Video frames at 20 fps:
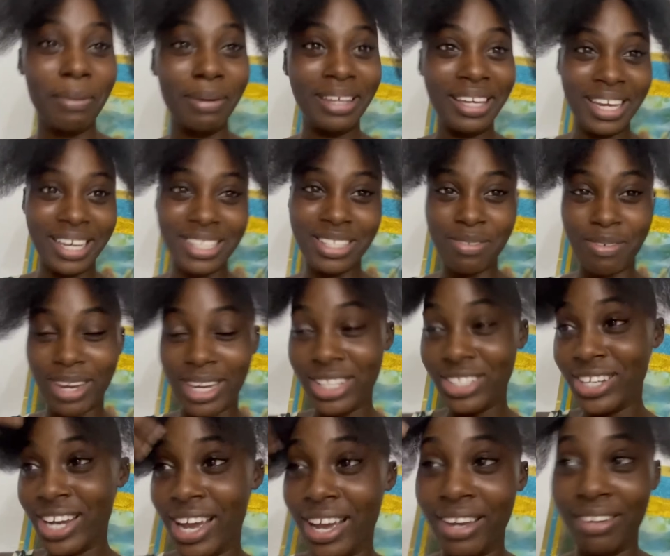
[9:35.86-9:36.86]
yeah, so I'm gonna
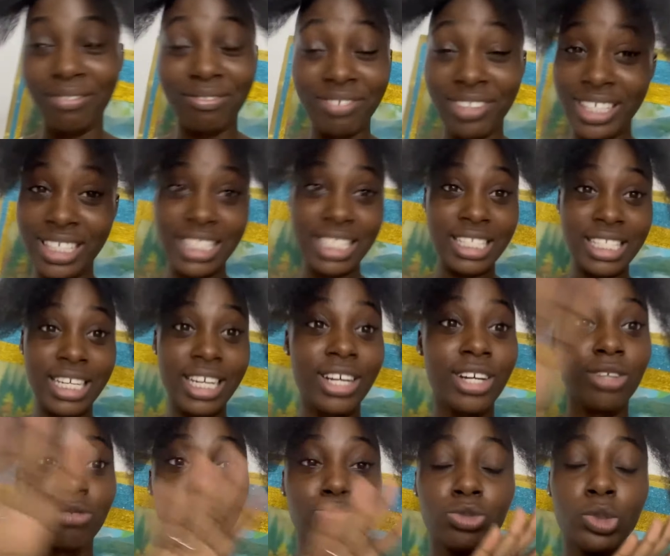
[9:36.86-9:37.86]
try to fix this
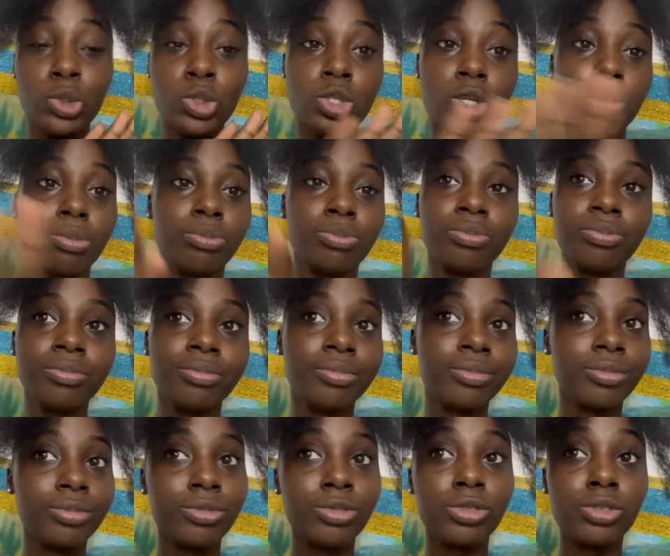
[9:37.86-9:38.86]
here, do something.
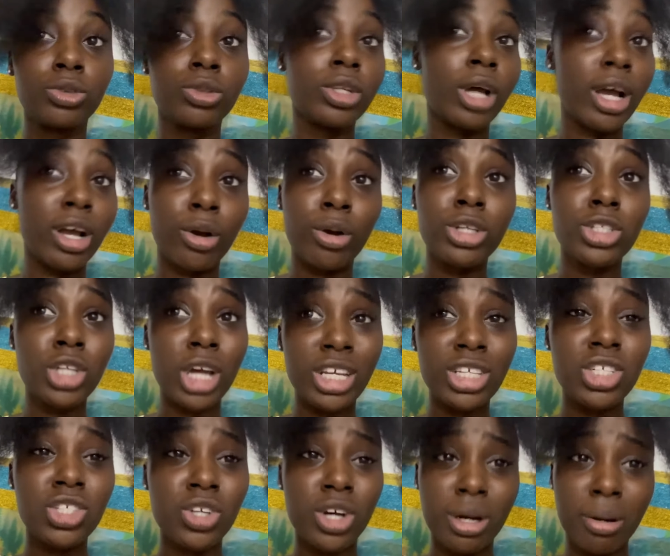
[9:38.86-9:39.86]
I'm
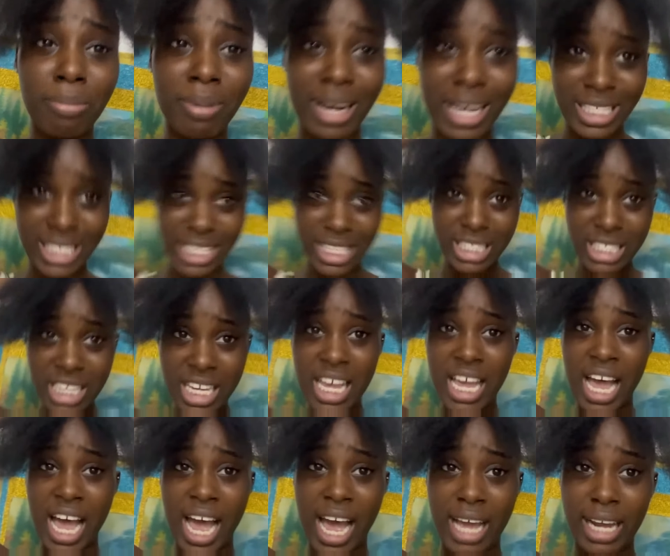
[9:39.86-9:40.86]
just gonna plus it
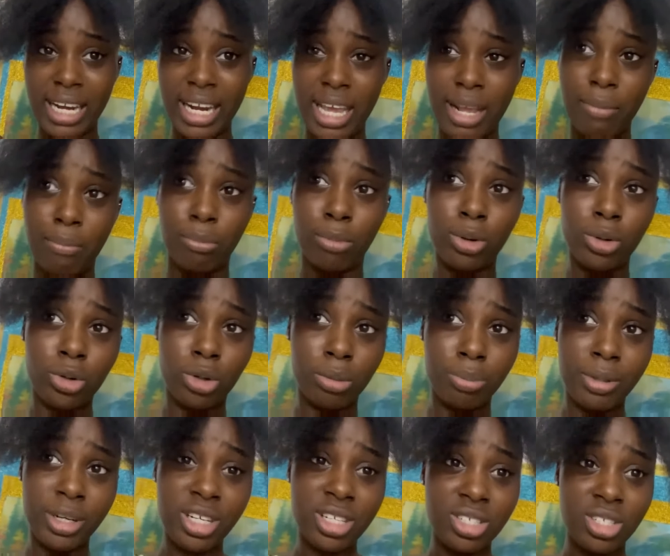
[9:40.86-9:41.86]
and then bun
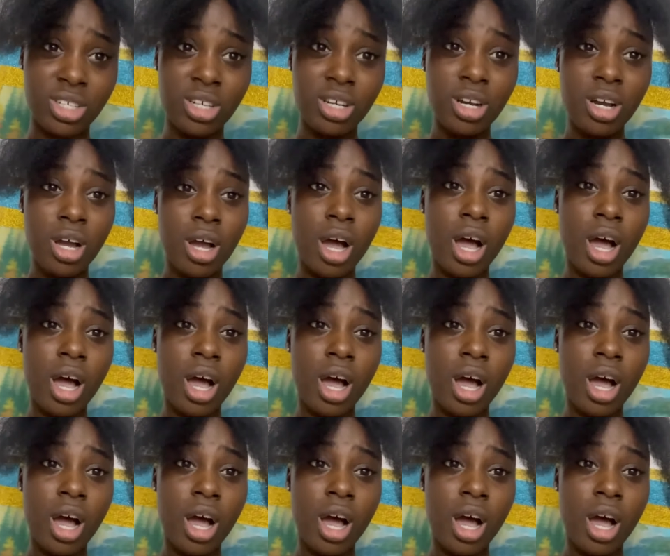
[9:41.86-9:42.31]
up here. So